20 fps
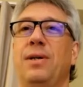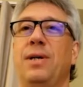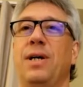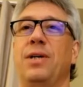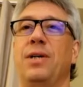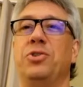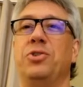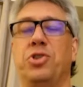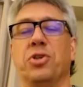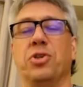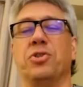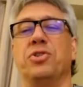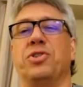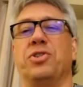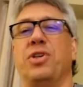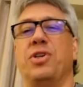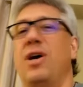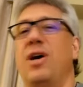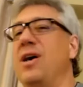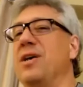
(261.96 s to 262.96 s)
And Chun
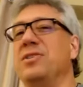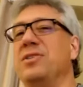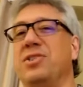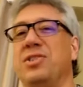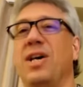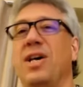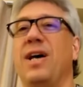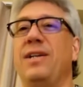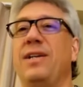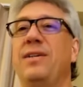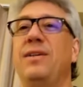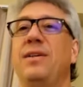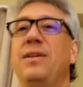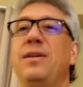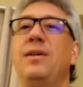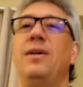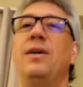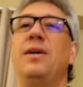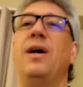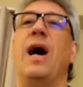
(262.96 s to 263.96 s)
Song said,
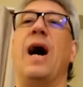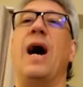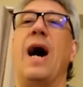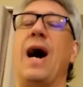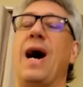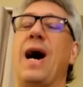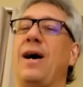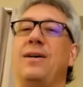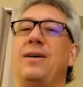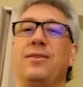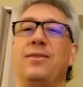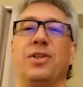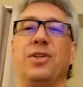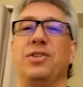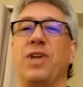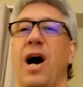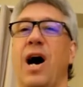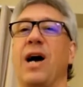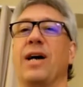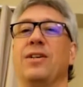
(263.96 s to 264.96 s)
"Ah, the
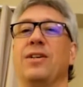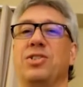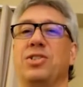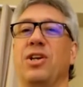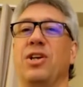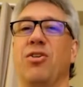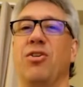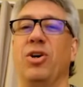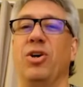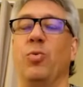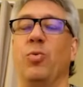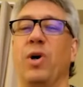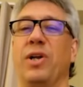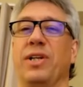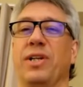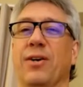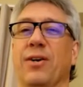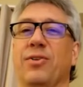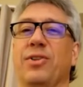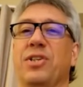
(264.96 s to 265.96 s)
dog is the only
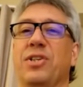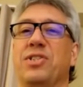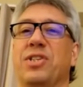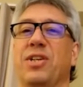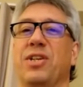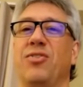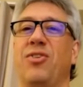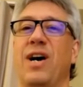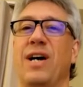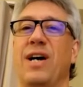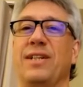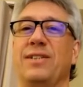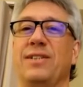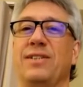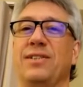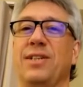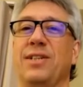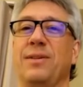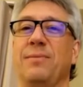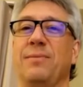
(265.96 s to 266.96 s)
one here that's enlightened."